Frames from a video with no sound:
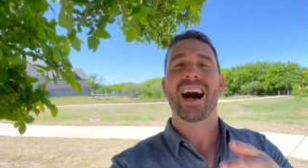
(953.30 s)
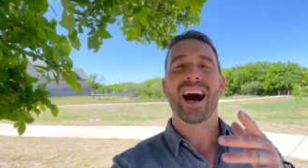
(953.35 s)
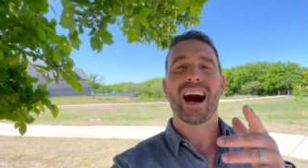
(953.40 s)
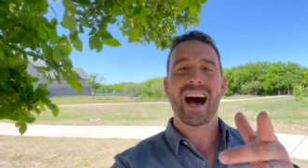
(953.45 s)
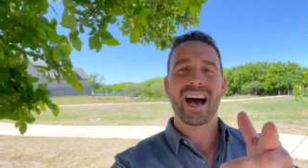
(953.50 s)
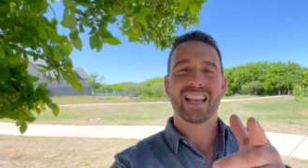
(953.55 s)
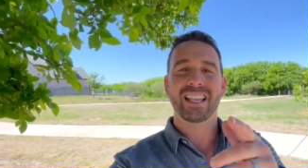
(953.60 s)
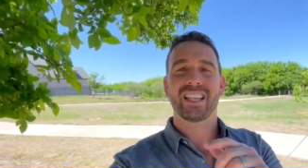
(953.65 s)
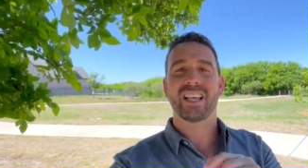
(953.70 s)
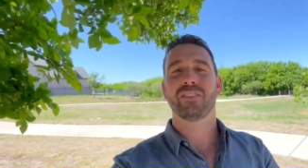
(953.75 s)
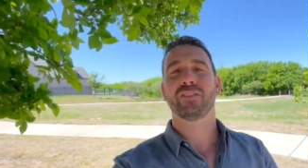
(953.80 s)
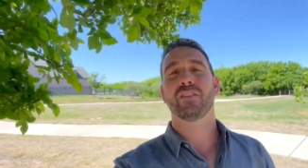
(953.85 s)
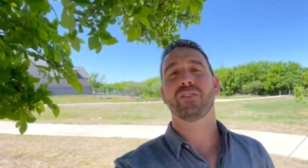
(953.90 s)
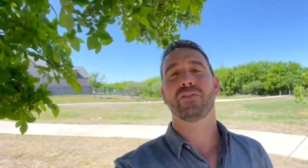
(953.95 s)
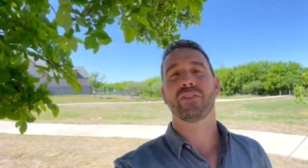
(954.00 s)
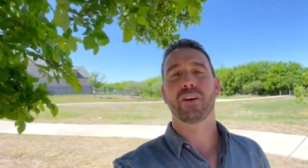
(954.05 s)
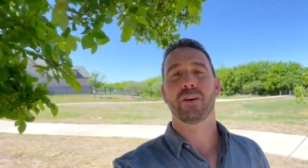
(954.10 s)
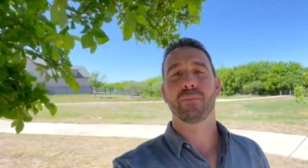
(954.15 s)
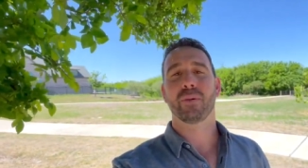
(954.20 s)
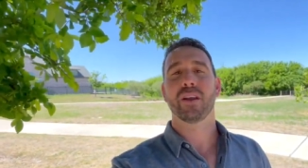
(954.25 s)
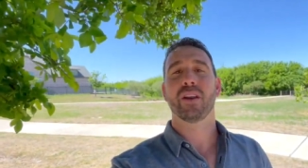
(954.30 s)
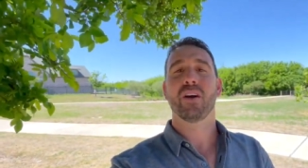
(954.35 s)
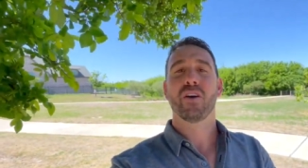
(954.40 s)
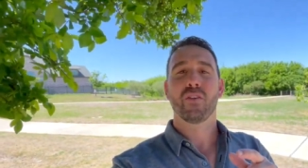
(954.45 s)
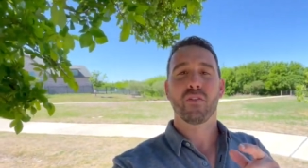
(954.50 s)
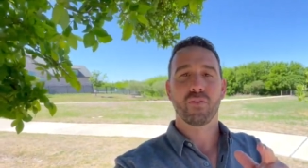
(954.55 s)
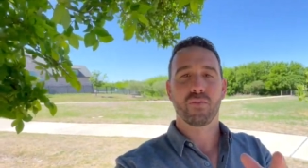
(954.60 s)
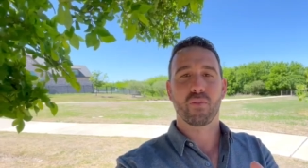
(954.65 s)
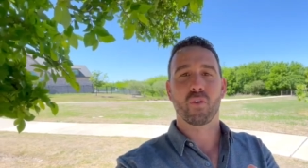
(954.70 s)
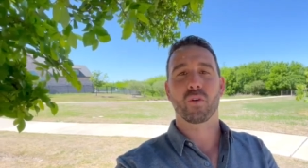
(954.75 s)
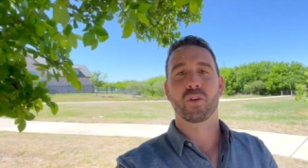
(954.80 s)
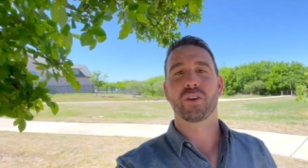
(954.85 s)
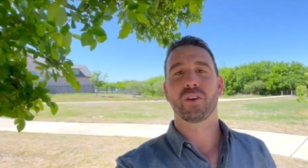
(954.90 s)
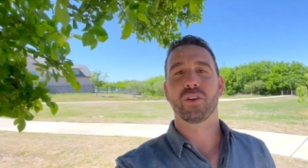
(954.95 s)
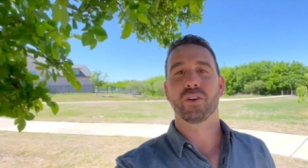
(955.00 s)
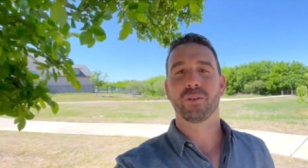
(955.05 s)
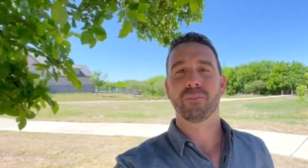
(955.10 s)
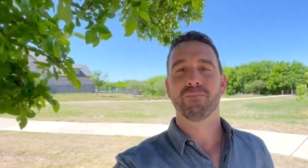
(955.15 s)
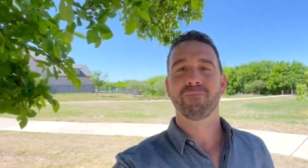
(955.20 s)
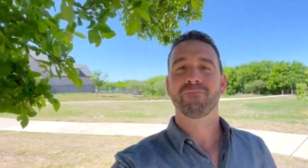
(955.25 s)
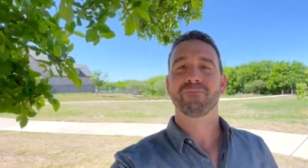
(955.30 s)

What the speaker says: I'd love to film it for you.